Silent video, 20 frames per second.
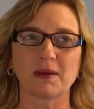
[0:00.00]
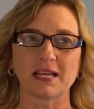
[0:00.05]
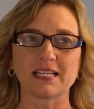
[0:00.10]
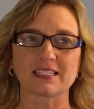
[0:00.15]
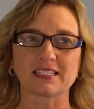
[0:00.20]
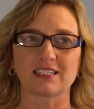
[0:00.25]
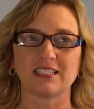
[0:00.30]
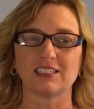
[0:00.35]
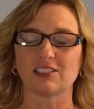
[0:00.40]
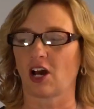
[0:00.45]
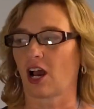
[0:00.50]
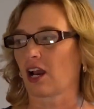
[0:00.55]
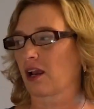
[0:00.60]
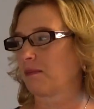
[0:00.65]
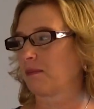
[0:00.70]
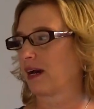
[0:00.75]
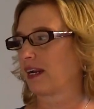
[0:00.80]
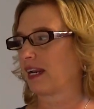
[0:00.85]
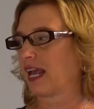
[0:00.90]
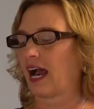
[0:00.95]
basically talk
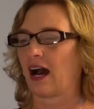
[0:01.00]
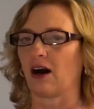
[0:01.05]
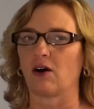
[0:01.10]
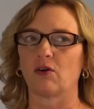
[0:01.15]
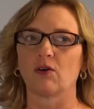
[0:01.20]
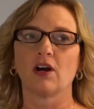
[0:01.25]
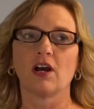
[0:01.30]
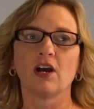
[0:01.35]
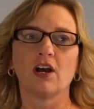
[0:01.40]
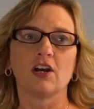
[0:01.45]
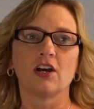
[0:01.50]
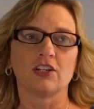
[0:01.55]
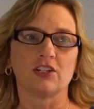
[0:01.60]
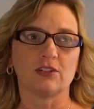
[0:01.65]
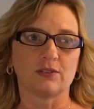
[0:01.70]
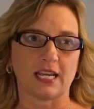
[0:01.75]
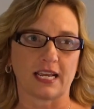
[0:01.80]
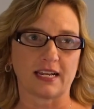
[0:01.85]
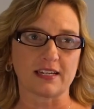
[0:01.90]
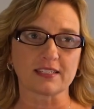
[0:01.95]
about how
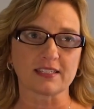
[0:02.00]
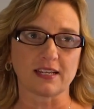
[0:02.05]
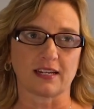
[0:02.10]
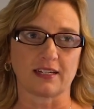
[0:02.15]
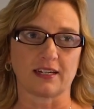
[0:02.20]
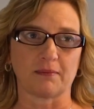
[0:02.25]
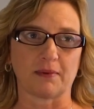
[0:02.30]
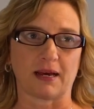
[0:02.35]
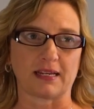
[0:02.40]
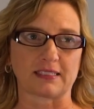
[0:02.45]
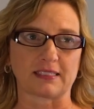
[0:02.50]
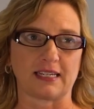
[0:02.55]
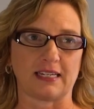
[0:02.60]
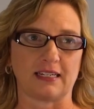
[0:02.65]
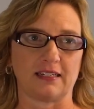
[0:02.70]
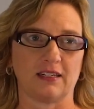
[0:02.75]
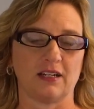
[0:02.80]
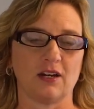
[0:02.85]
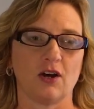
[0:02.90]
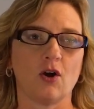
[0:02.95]
you take a Sunday
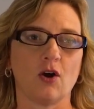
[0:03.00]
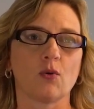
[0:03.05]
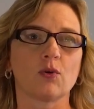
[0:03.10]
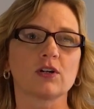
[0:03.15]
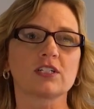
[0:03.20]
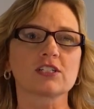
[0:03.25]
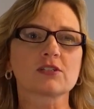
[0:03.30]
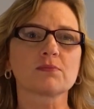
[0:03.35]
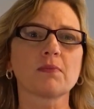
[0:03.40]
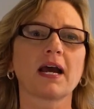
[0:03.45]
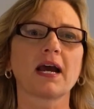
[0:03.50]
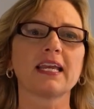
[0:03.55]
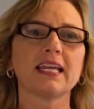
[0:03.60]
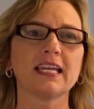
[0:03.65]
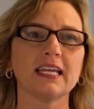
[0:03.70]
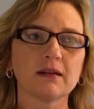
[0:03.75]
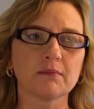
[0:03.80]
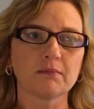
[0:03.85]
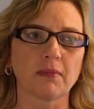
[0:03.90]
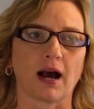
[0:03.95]
basket, which is my
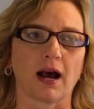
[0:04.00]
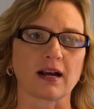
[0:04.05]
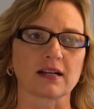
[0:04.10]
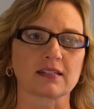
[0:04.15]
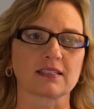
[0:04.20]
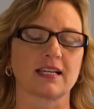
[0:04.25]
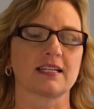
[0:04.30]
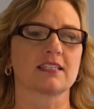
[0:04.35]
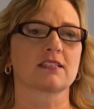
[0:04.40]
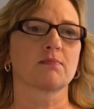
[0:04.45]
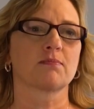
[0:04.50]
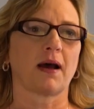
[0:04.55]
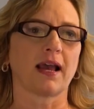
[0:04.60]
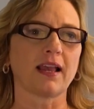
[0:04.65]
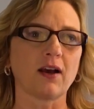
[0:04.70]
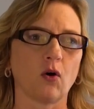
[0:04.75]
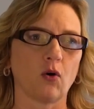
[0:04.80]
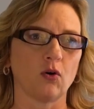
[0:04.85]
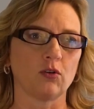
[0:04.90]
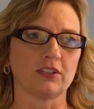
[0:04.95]
inbox. It's my
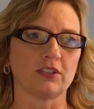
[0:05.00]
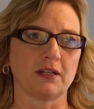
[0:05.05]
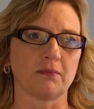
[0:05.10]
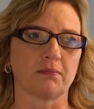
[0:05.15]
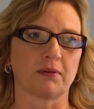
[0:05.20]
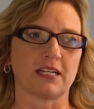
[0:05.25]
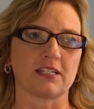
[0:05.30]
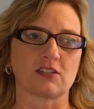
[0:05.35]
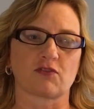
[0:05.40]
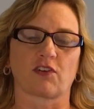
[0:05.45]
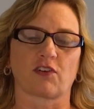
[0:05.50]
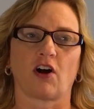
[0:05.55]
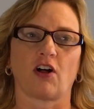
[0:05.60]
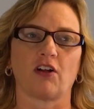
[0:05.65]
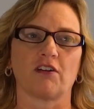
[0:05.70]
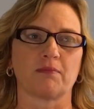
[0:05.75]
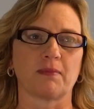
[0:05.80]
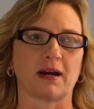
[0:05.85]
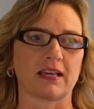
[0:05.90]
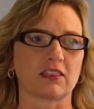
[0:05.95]
holding place for
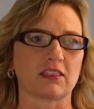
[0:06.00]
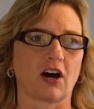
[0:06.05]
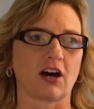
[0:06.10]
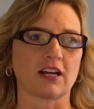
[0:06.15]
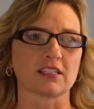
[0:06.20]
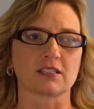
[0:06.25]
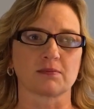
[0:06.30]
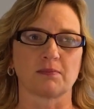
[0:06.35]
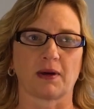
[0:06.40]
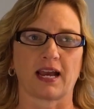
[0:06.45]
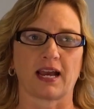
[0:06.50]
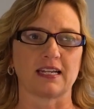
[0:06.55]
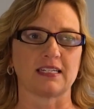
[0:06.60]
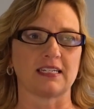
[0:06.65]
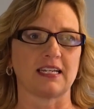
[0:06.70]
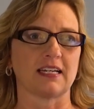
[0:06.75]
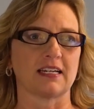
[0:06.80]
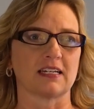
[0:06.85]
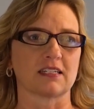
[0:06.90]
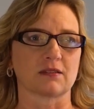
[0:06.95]
all of my thoughts, my
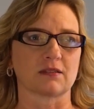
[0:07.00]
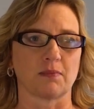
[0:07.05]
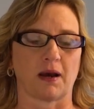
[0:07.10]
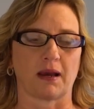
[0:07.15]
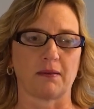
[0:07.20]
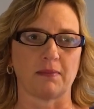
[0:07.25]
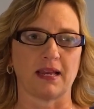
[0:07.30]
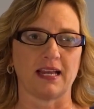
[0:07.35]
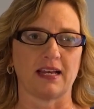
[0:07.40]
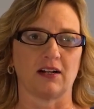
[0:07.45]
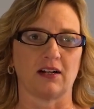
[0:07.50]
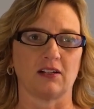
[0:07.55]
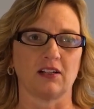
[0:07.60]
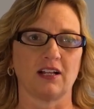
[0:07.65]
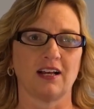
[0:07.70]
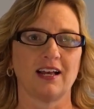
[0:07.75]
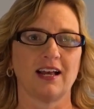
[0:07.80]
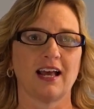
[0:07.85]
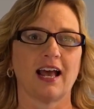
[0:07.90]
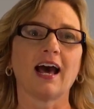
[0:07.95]
ideas, my
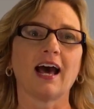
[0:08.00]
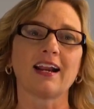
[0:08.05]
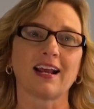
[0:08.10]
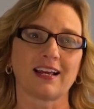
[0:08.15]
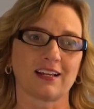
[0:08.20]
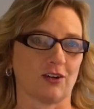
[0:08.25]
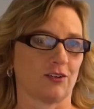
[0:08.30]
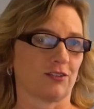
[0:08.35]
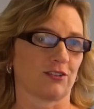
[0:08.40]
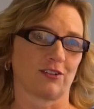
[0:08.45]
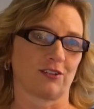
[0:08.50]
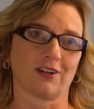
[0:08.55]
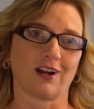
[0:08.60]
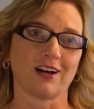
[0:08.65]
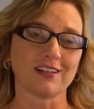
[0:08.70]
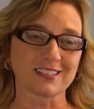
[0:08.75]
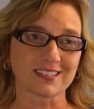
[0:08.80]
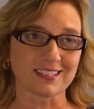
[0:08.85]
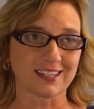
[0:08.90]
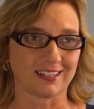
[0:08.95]
mail, and I go through it
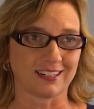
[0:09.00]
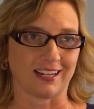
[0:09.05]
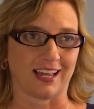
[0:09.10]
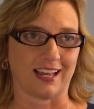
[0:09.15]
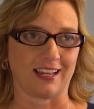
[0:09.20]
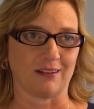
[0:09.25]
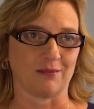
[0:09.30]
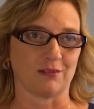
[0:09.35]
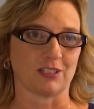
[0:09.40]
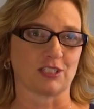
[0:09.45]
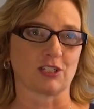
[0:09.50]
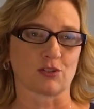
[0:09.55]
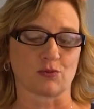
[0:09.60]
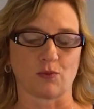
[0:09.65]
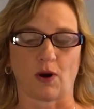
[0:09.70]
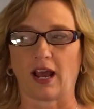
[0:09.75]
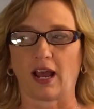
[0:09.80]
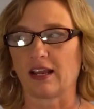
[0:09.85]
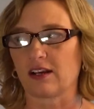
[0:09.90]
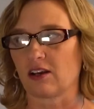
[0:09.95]
on Sunday, which is
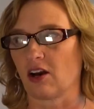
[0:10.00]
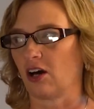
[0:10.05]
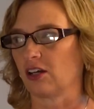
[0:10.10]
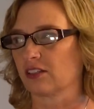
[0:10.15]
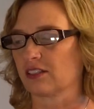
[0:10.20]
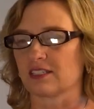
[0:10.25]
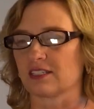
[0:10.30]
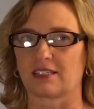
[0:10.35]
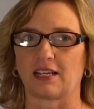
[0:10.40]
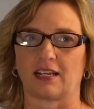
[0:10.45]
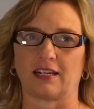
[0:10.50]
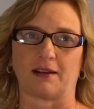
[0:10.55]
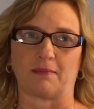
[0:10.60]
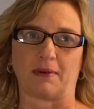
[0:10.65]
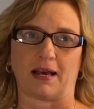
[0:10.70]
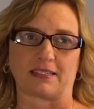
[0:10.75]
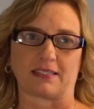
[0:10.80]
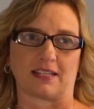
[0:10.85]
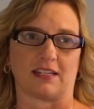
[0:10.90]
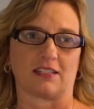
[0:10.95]
why I call it the Sunday
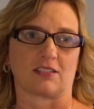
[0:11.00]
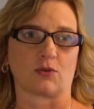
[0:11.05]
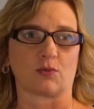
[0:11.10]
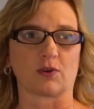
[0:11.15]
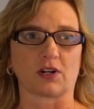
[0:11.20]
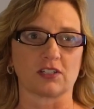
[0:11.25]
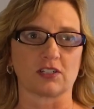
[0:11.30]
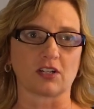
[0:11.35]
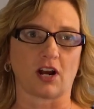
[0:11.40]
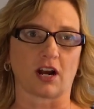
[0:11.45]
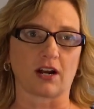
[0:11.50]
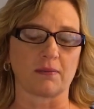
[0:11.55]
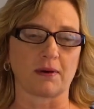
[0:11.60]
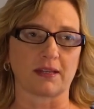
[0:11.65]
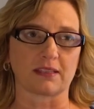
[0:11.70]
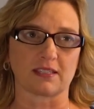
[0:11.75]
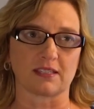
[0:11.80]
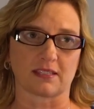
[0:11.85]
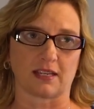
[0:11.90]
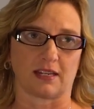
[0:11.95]
basket. So we're going to talk
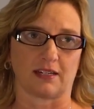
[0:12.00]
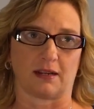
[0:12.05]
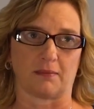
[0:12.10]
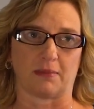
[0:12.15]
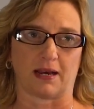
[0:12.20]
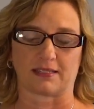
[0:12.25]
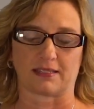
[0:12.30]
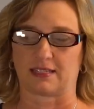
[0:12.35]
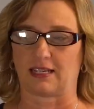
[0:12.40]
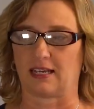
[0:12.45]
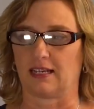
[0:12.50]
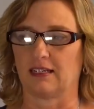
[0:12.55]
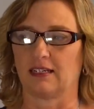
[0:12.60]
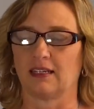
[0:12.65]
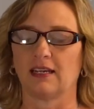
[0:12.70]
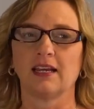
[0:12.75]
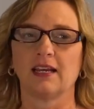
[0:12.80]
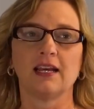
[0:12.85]
about the Sunday basket.